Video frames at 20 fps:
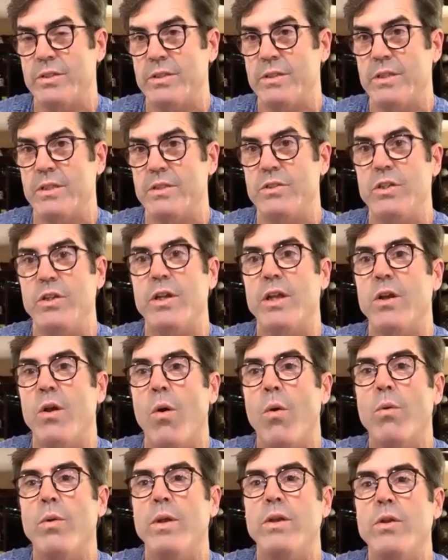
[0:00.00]
because you can
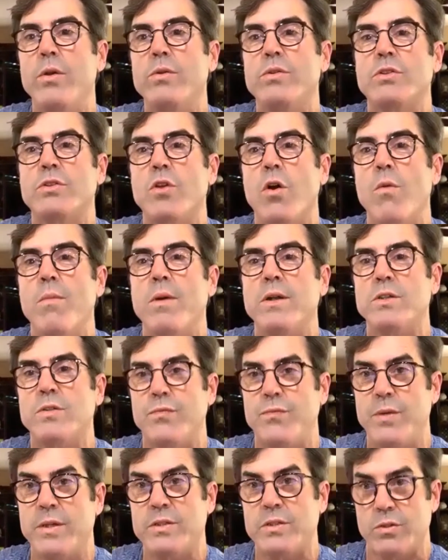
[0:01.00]
only do so much
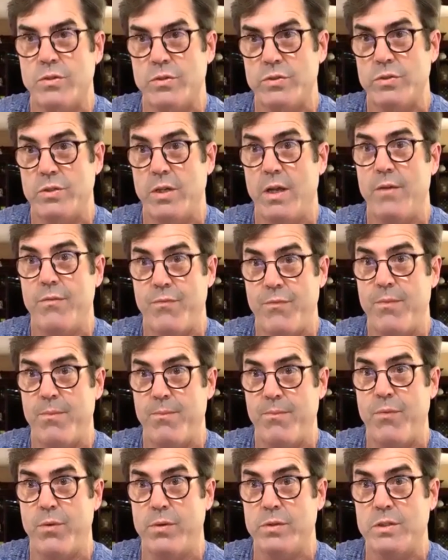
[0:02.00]
physical stuff,
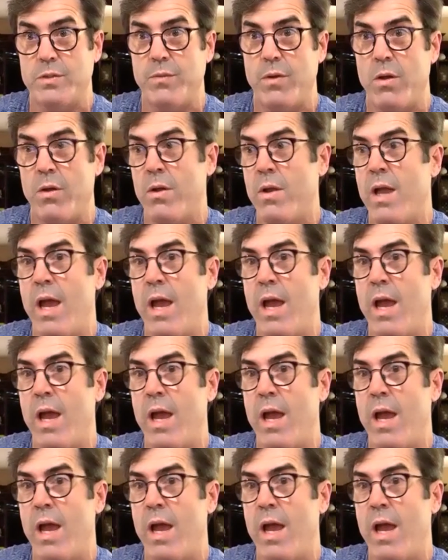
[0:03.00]
first of all.